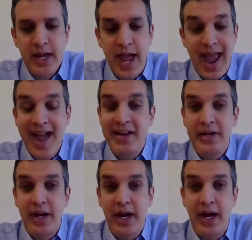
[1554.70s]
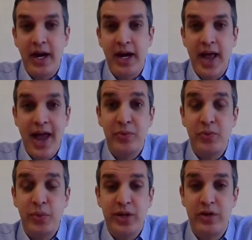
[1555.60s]

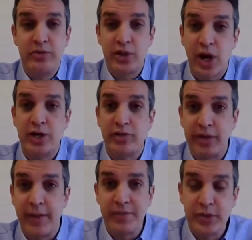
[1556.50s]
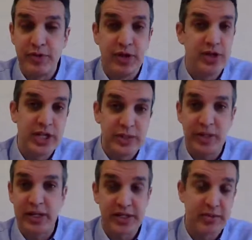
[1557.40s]
And we don't charge for them. So if you're a G
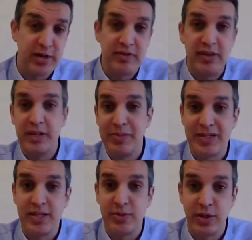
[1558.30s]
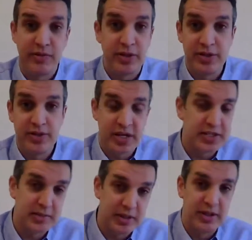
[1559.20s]
Suite customer, even in the business world, if you're a
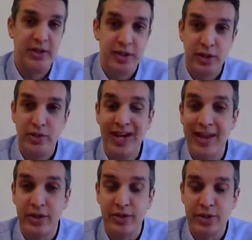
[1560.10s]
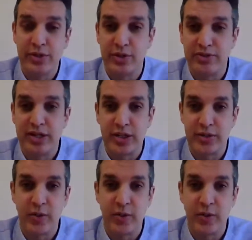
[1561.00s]
customer, you get those user features.